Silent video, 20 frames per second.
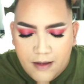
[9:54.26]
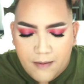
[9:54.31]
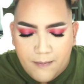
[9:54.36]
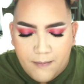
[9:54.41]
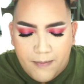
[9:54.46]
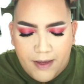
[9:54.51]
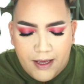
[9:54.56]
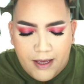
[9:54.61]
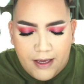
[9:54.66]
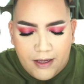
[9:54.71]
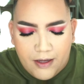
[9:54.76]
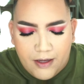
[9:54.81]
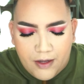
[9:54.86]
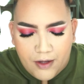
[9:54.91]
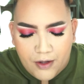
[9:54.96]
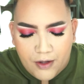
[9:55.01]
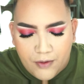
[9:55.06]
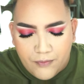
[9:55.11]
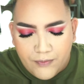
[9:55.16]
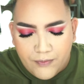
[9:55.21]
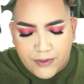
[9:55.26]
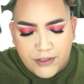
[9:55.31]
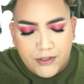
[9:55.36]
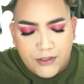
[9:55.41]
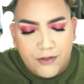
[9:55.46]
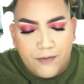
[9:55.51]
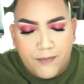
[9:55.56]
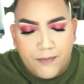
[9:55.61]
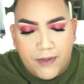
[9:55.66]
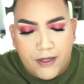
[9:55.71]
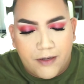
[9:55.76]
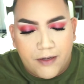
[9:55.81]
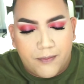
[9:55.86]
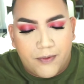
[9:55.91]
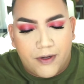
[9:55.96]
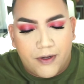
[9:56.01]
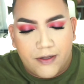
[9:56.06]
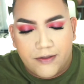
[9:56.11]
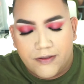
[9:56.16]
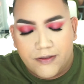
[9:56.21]
My original butter
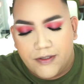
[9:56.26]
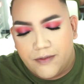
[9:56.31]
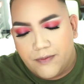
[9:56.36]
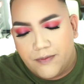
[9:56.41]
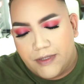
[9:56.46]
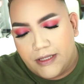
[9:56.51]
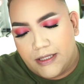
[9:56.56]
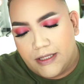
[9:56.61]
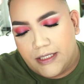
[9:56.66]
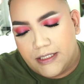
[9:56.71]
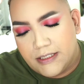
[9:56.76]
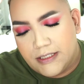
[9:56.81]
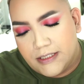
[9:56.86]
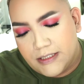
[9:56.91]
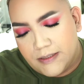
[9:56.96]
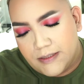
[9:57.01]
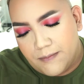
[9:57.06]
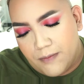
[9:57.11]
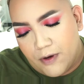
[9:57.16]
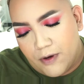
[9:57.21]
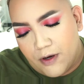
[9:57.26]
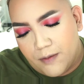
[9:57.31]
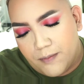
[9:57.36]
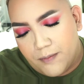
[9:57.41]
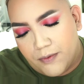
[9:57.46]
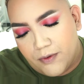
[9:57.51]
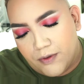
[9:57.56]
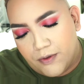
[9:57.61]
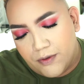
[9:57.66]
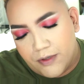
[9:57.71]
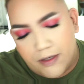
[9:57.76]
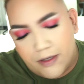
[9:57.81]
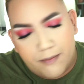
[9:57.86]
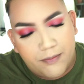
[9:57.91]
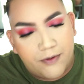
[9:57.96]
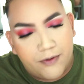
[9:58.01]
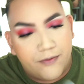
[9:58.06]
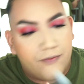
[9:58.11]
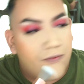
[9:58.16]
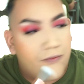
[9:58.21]
bronzer with this marble
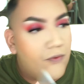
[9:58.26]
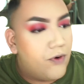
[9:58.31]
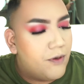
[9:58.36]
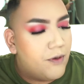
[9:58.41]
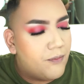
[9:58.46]
number four